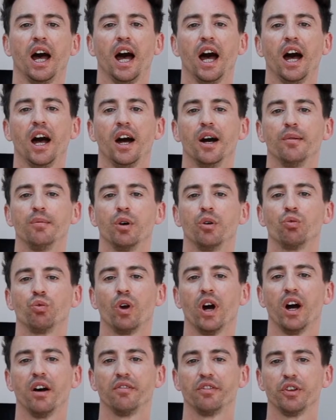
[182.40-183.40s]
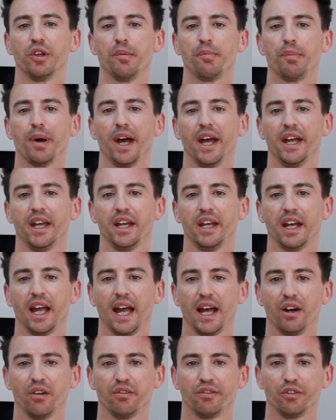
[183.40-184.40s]
rather than paying
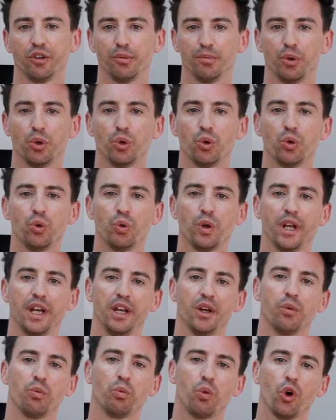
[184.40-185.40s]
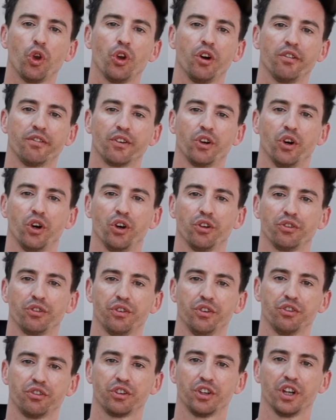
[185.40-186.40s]
out for them all in a one-off cost
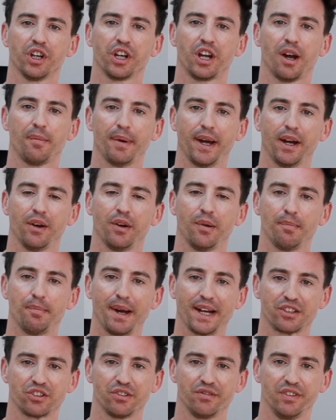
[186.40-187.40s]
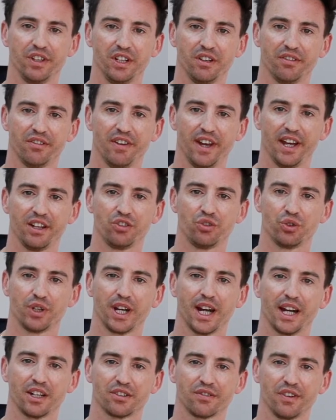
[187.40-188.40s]
that's going to come out and massively affect your
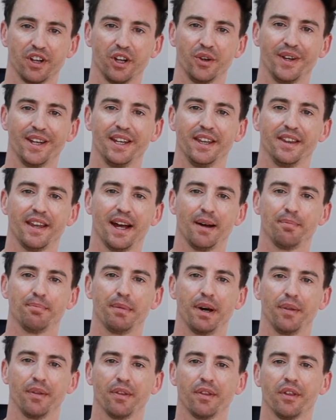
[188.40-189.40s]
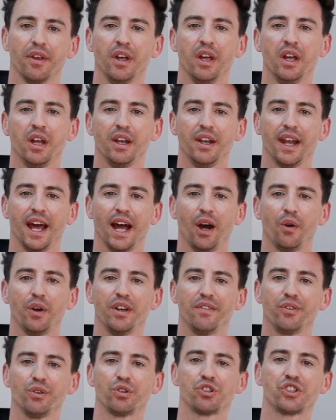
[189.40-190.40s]
cash flow in that month. Now,
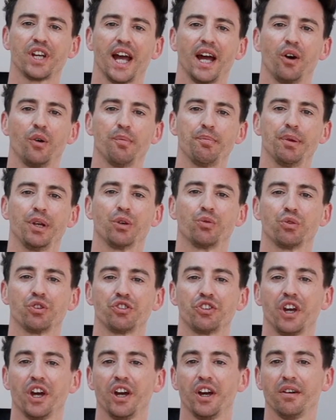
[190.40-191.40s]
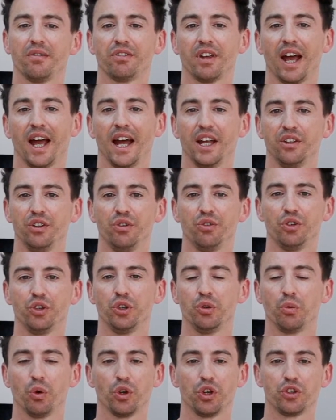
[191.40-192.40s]
if you're sat on big reserves and you
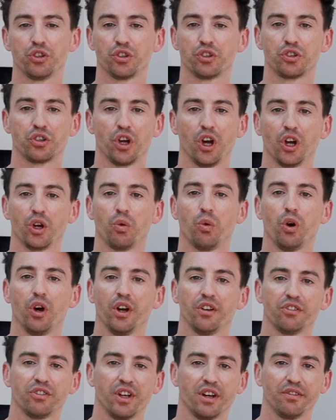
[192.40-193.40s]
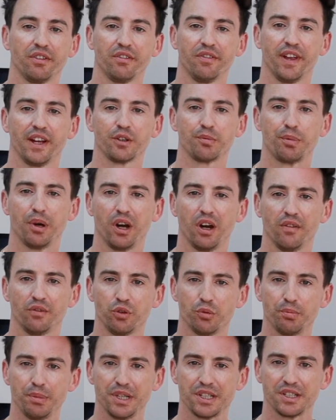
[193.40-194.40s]
do want to just acquire stuff if that's part of
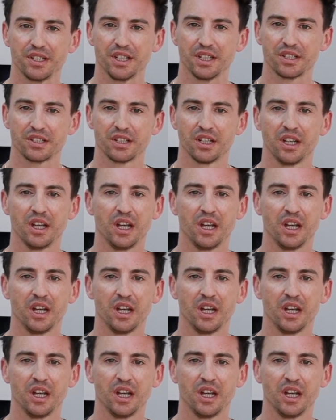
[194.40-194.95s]
your business,